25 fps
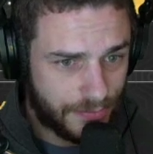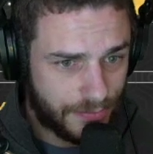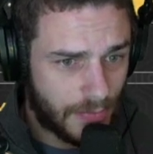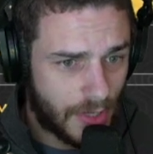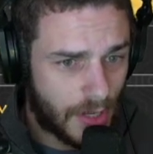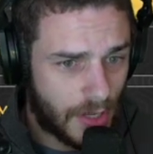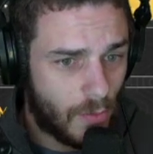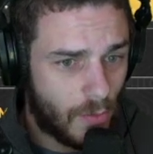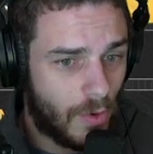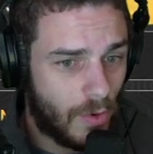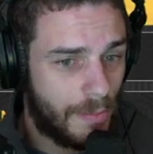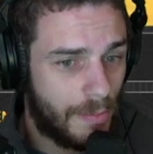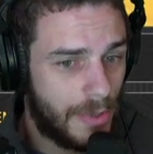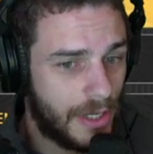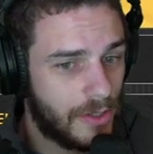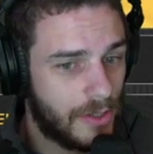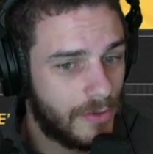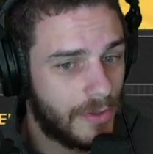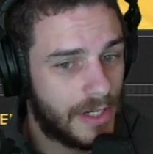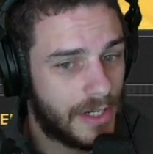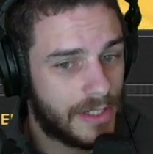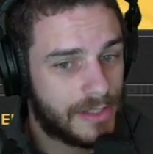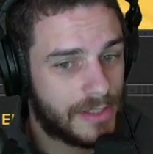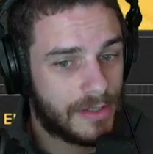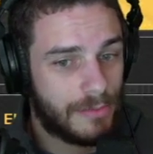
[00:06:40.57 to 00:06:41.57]
While
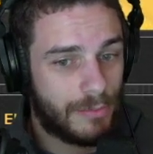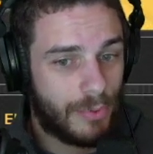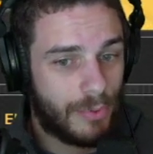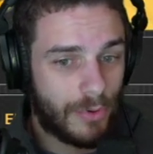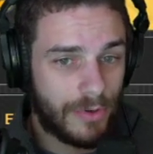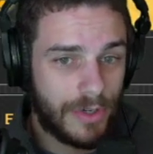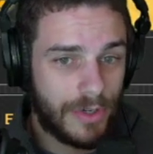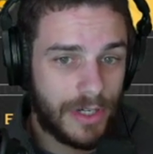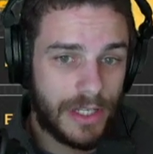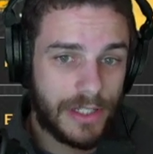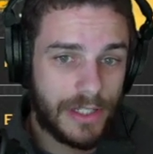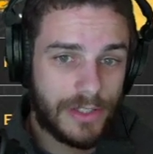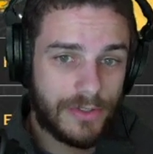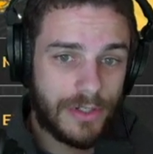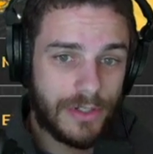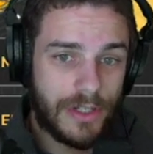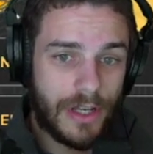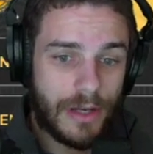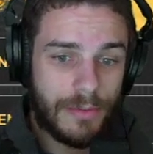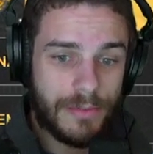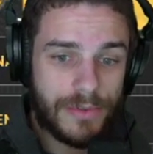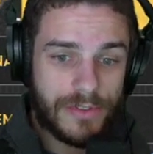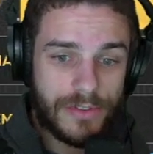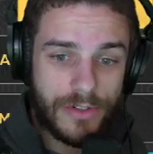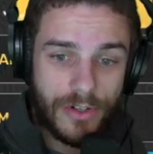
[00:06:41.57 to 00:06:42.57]
Bitcoin has an important history
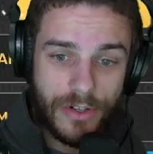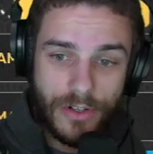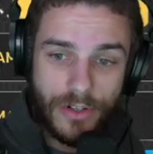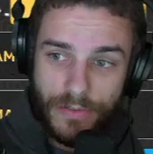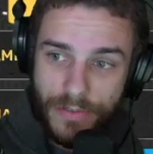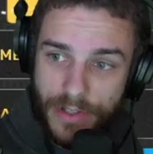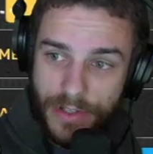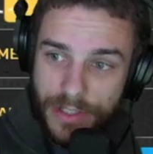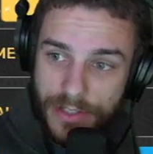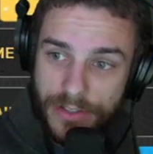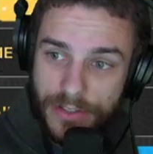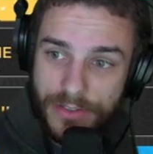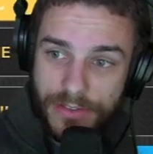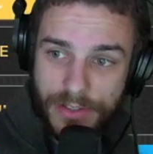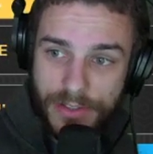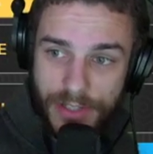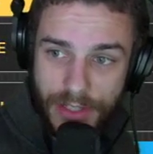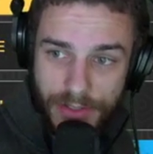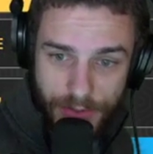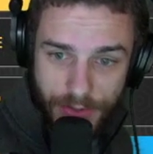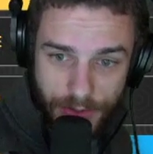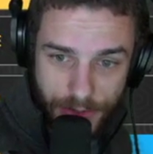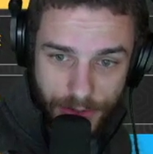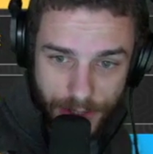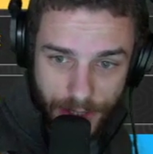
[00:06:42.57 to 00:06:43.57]
of circumventing
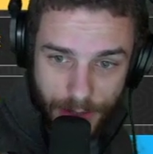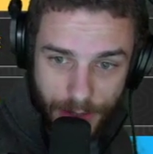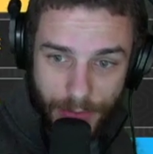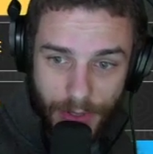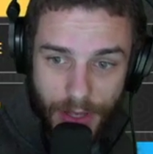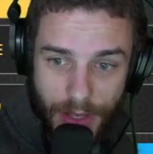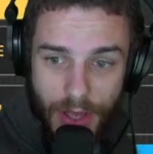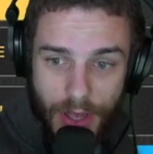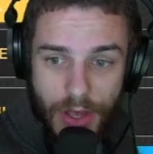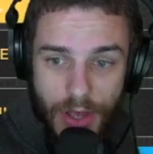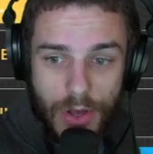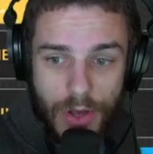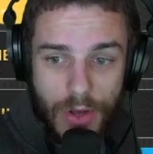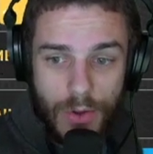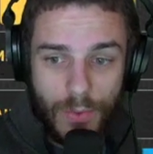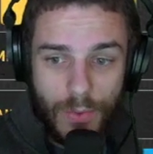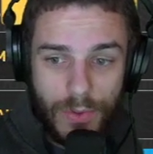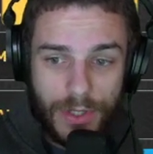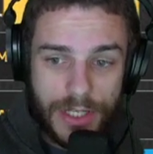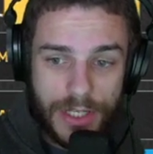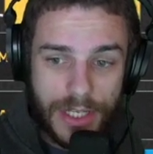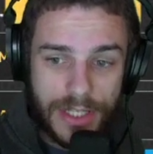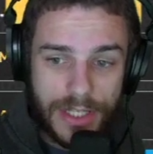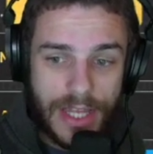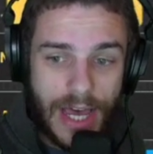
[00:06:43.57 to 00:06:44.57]
censorship, we'll
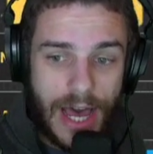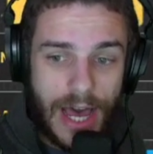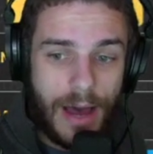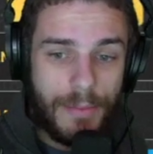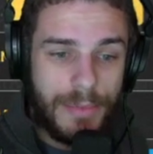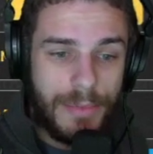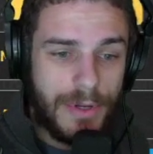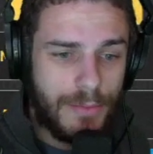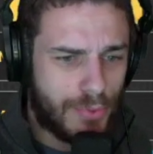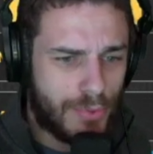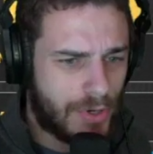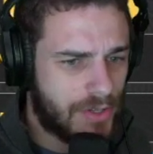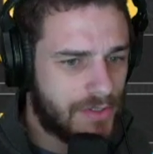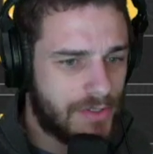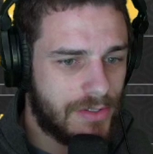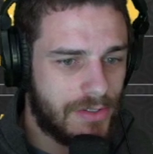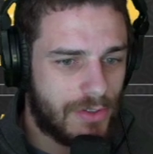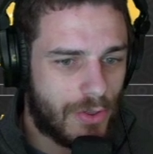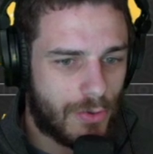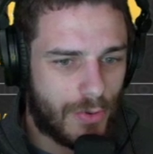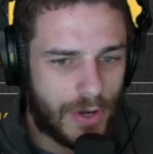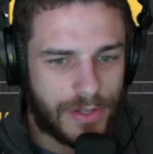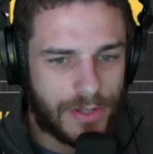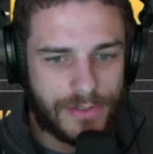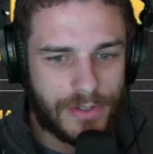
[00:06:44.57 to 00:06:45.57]
look at the omnipresent
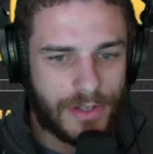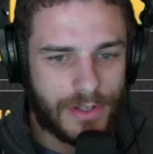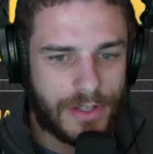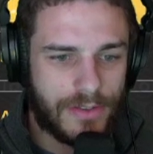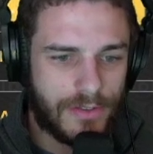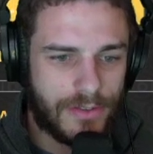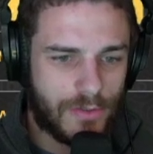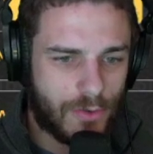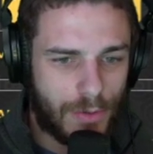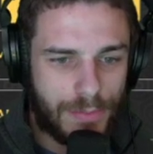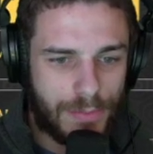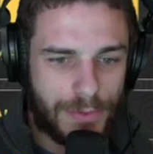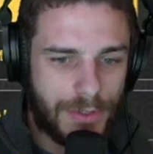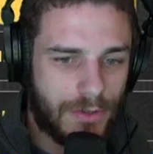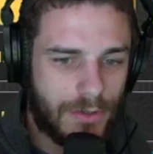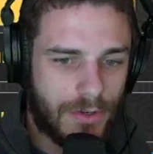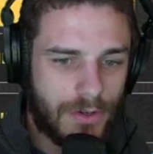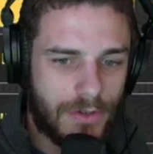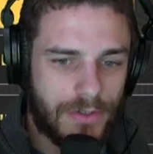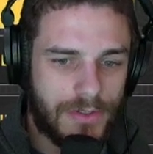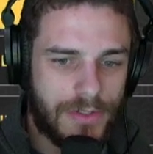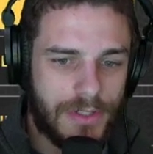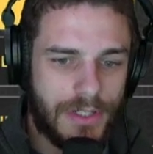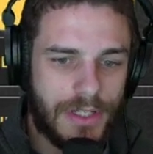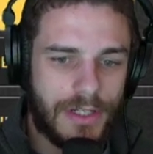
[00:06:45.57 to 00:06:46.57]
threats against
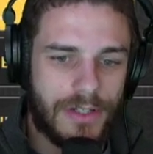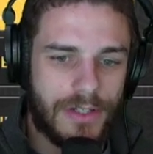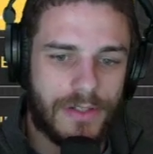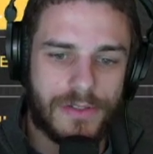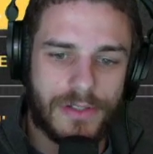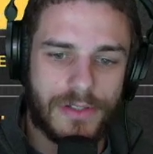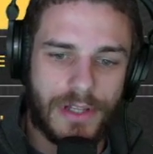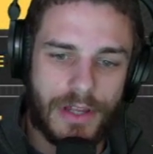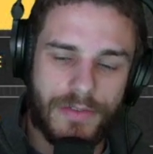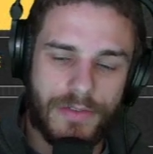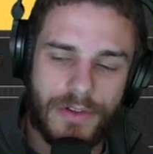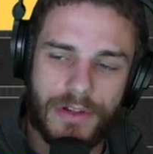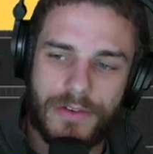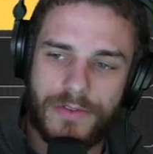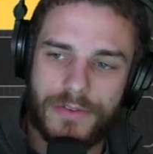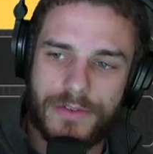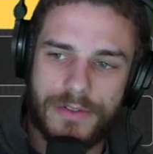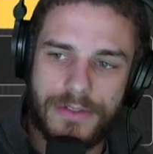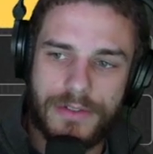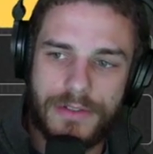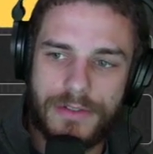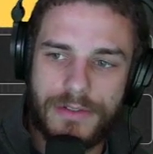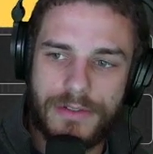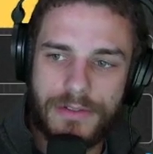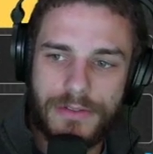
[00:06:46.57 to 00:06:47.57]
cryptocurrency and its level of
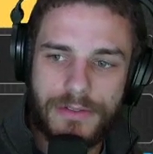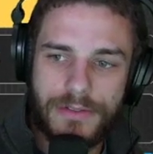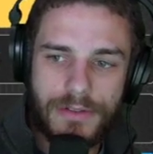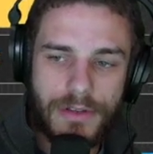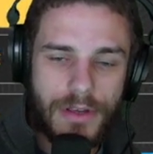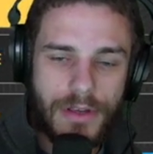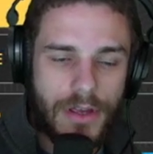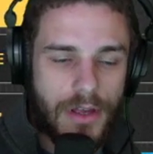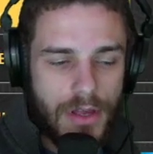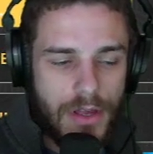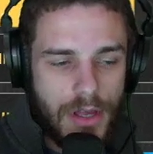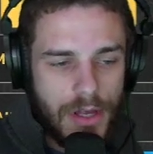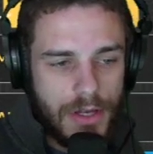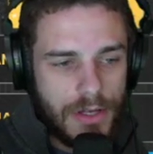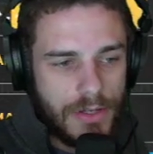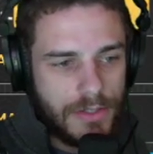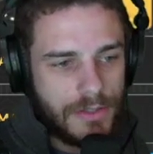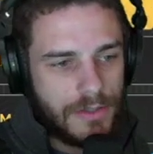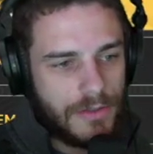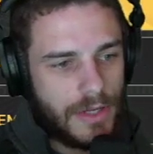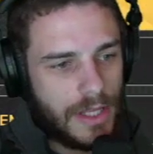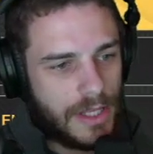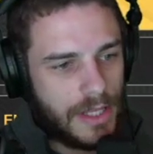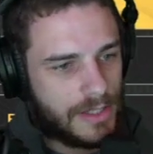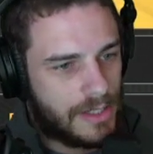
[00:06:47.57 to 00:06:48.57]
resistance. So
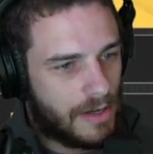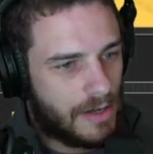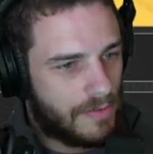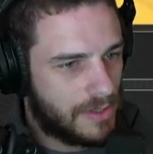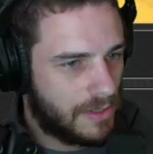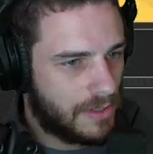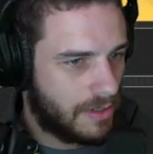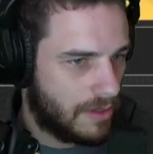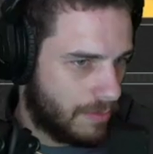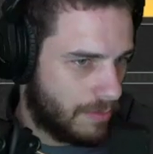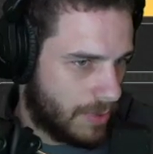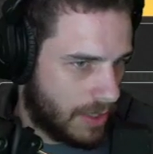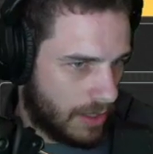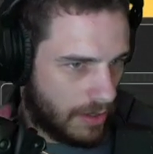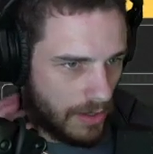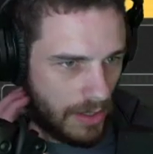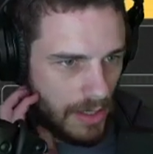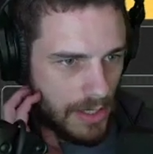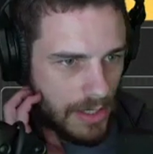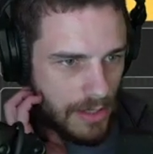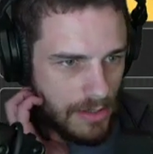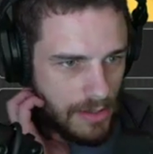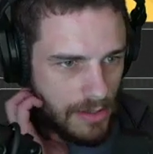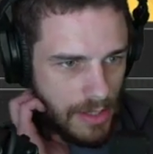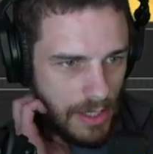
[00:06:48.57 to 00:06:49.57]
yeah, that's obviously the big
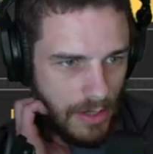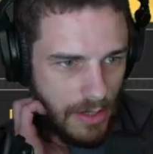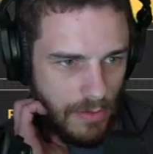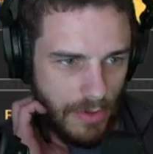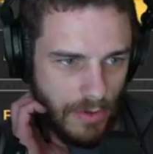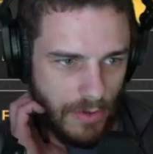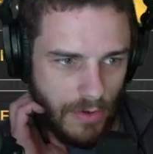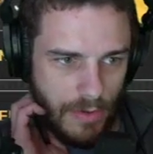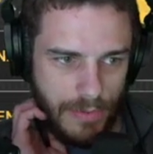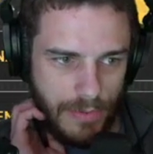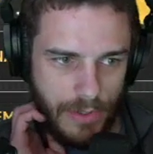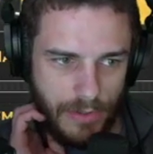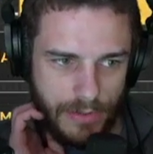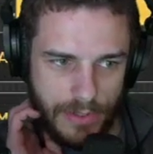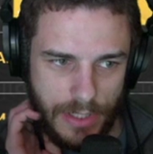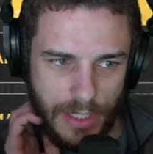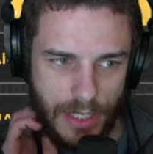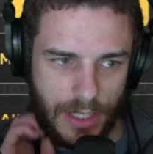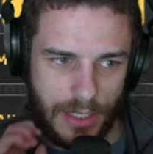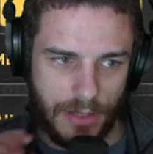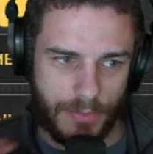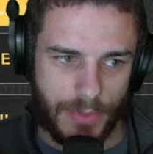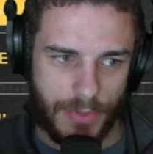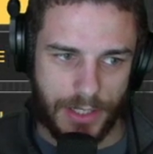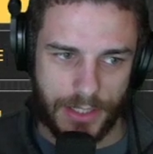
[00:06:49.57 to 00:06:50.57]
thing with crypto is that
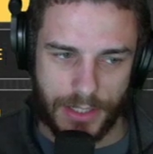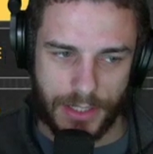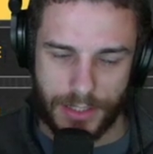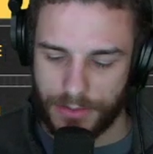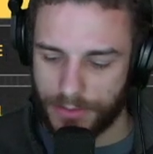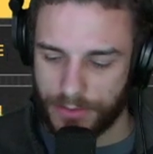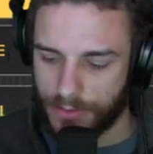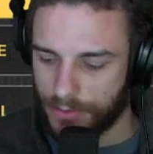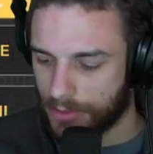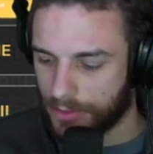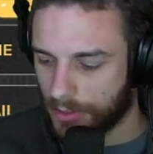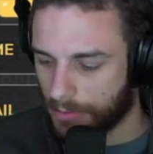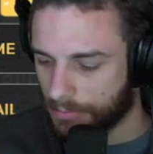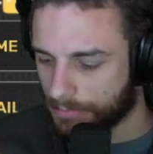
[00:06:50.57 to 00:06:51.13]
anybody can use it.